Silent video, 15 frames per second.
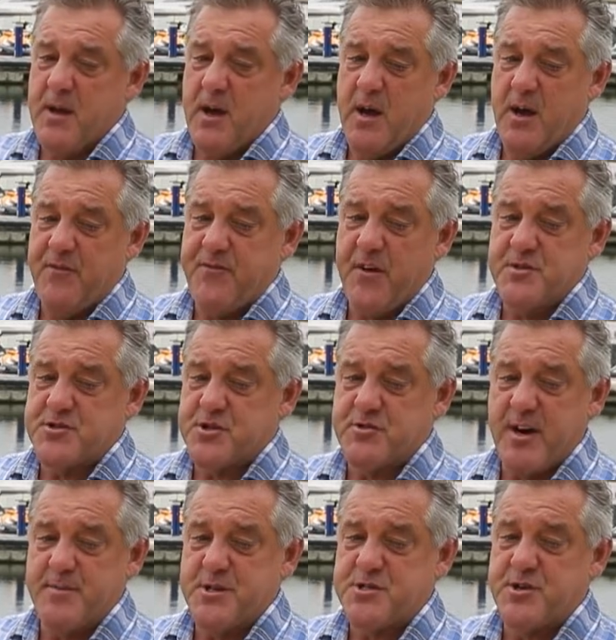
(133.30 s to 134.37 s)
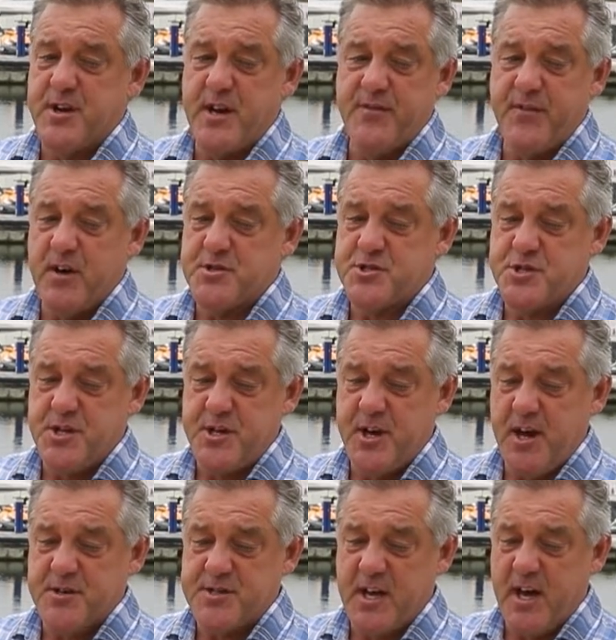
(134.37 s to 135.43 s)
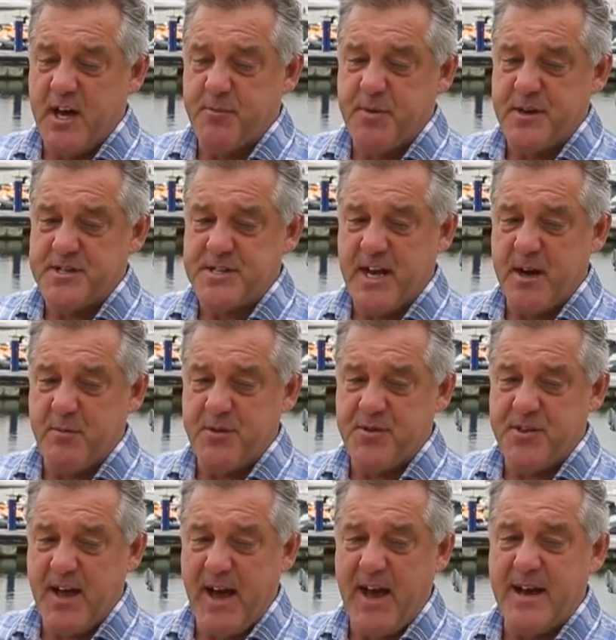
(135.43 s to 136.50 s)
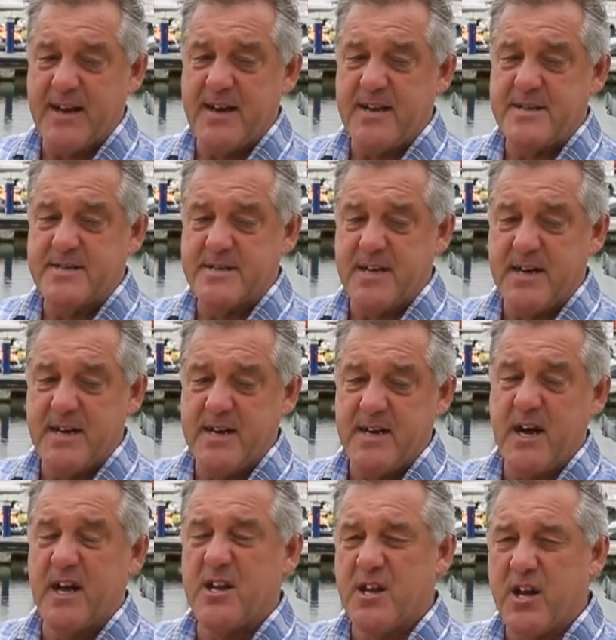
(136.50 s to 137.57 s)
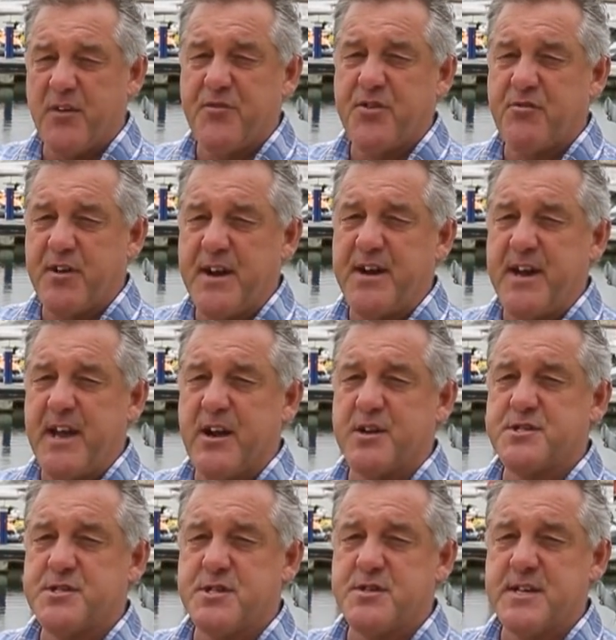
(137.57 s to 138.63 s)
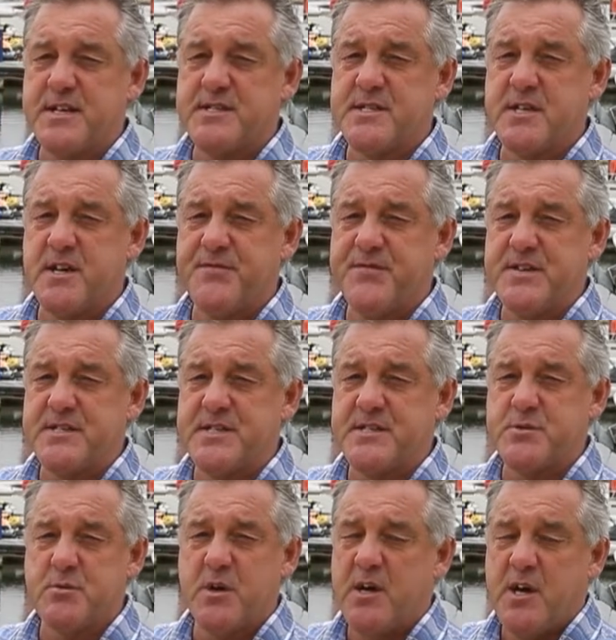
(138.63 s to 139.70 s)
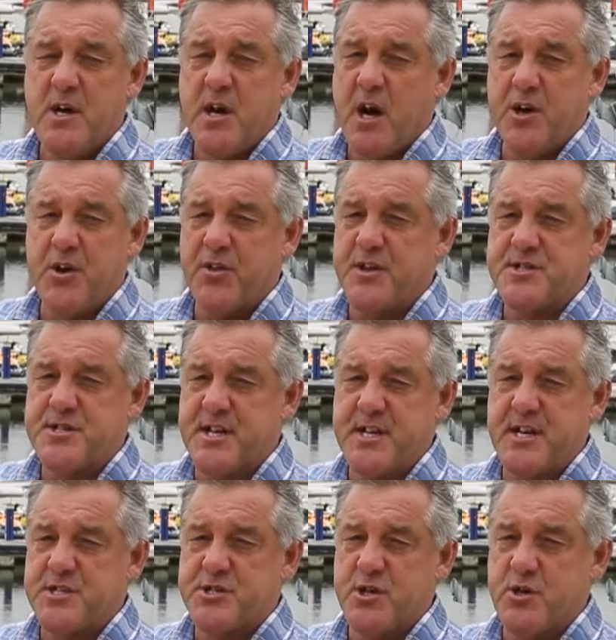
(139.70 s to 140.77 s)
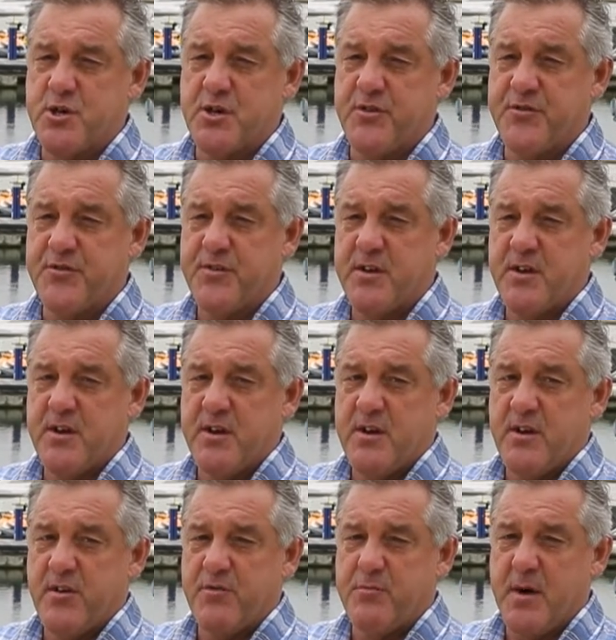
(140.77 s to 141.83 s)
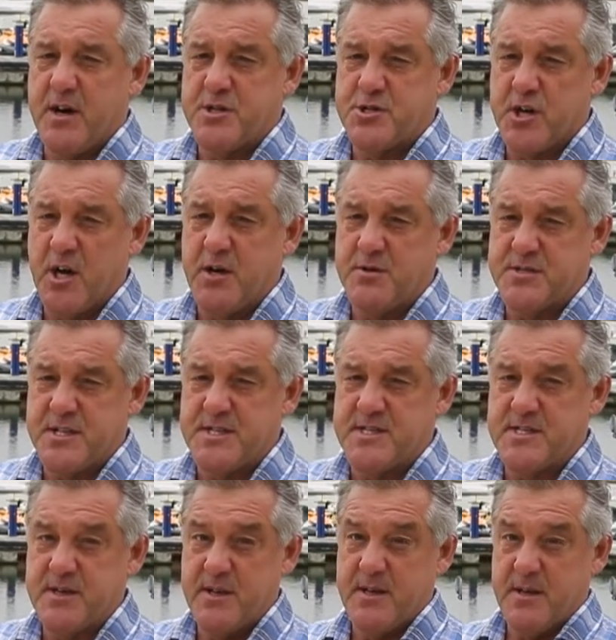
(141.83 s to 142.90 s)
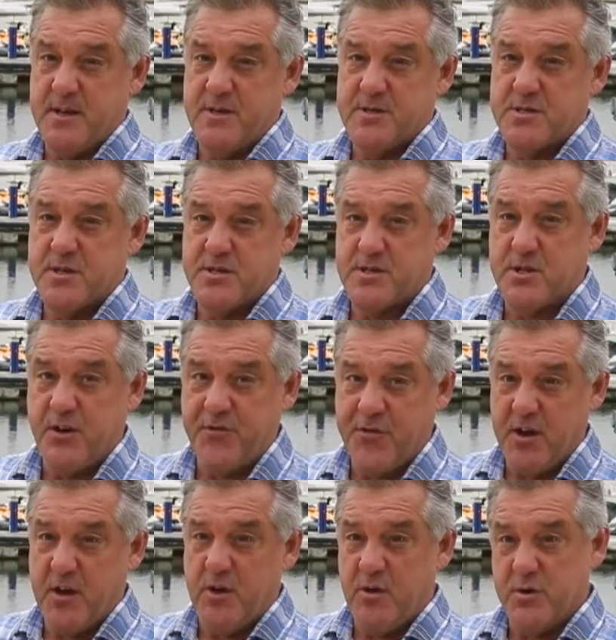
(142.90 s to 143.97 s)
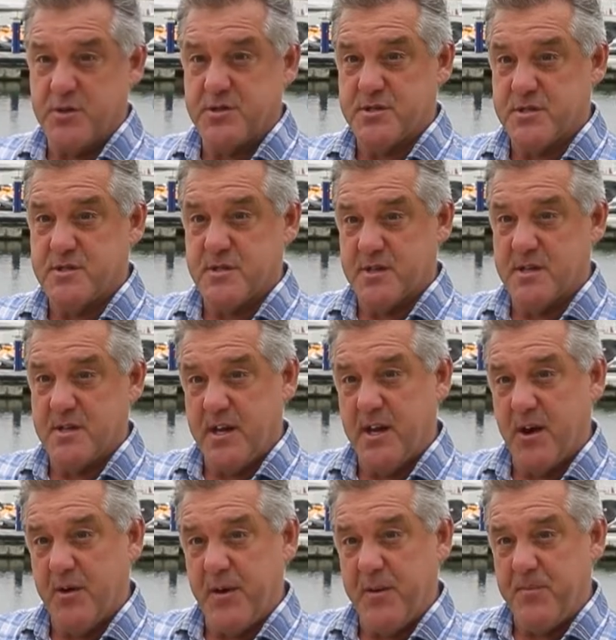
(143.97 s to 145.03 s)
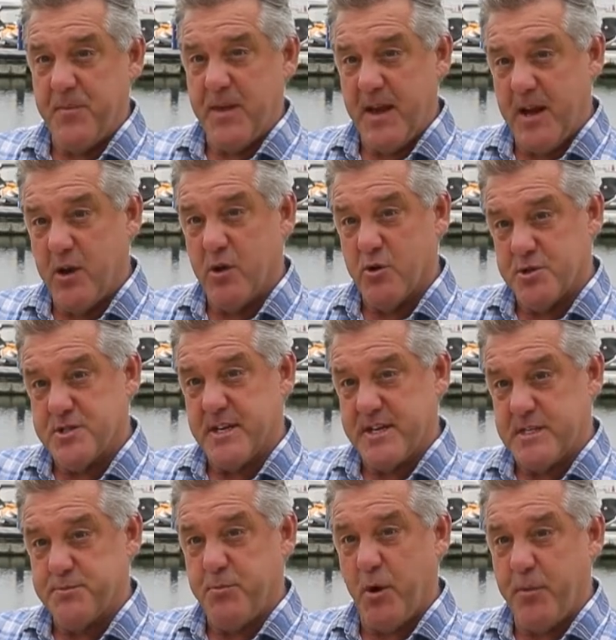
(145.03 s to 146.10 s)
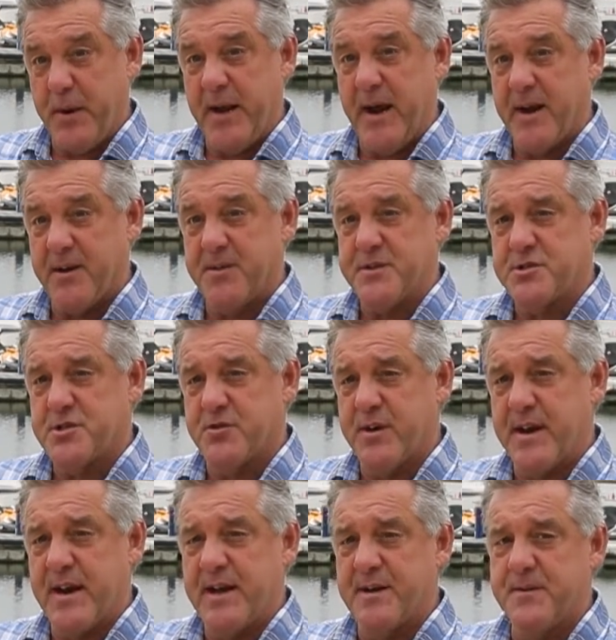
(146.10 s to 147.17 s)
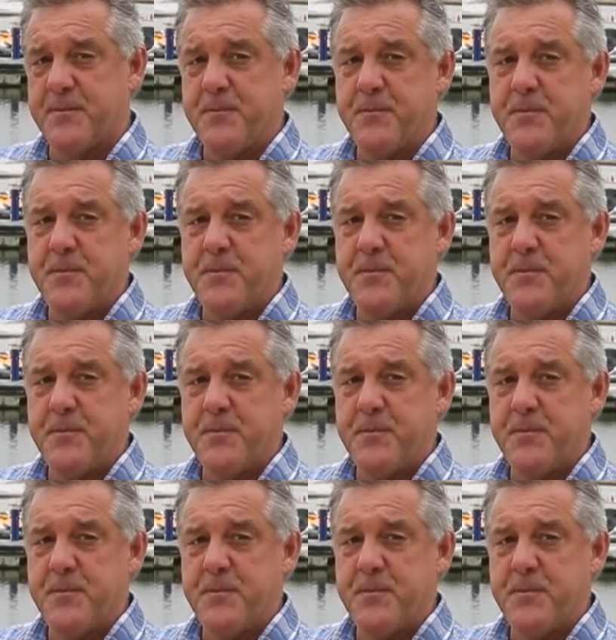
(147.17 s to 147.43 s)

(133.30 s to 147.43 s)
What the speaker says: photogrammetry and Evoke Studios are helping us out with that, and I love 3D on a 2D surface. It's another signature look of my shows, is stuff that looks, it looks like it's popping out of the screen.